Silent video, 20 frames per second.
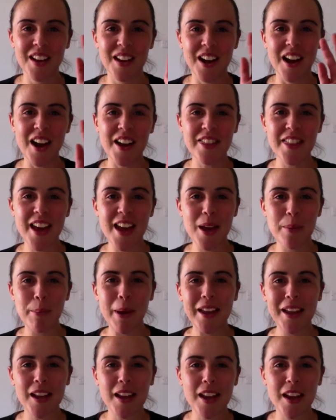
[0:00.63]
Hi there,
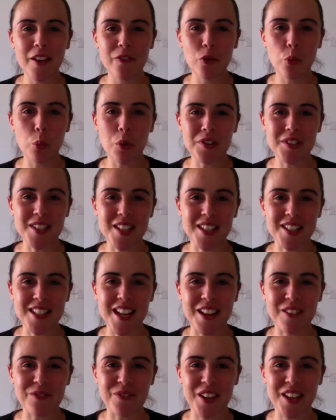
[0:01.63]
Becky here from
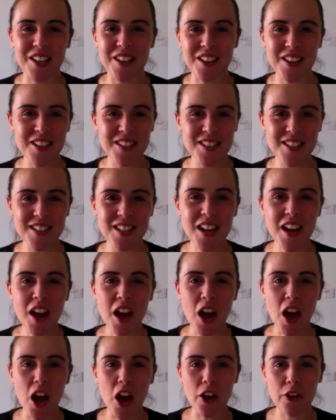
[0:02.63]
168 Fitness.
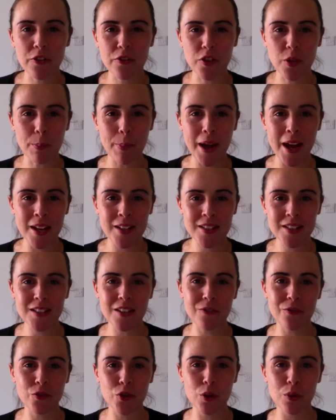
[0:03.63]
Over the past
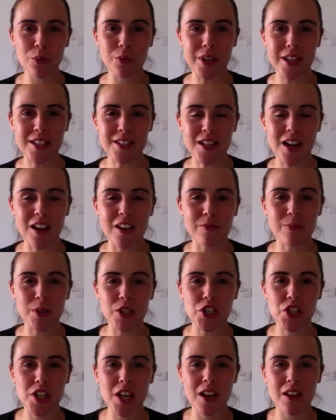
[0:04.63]
few weeks I've been
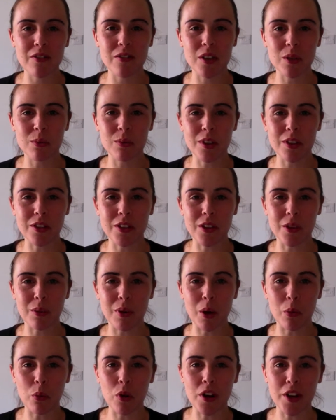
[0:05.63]
sharing with you
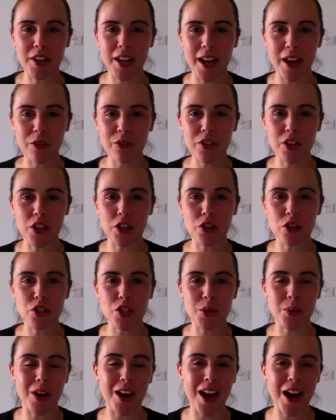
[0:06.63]
a workout that you can
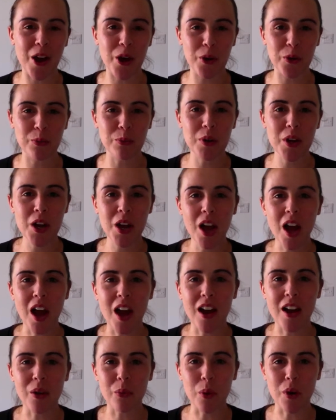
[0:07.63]
do at home
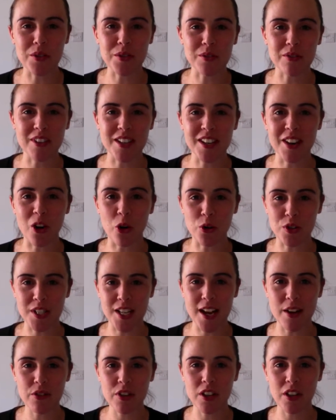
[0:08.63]
whilst we're in
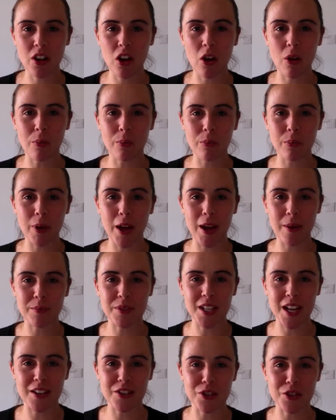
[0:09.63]
lockdown and can't perhaps
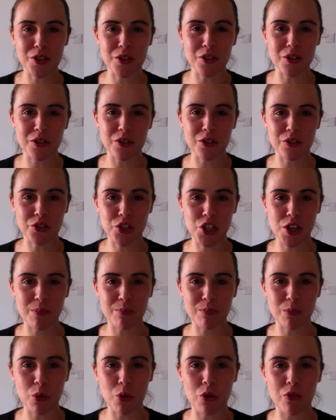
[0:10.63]
get to your
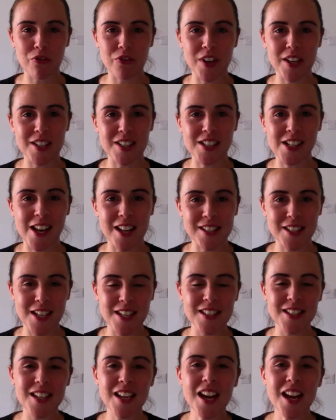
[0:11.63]
gym or fitness classes.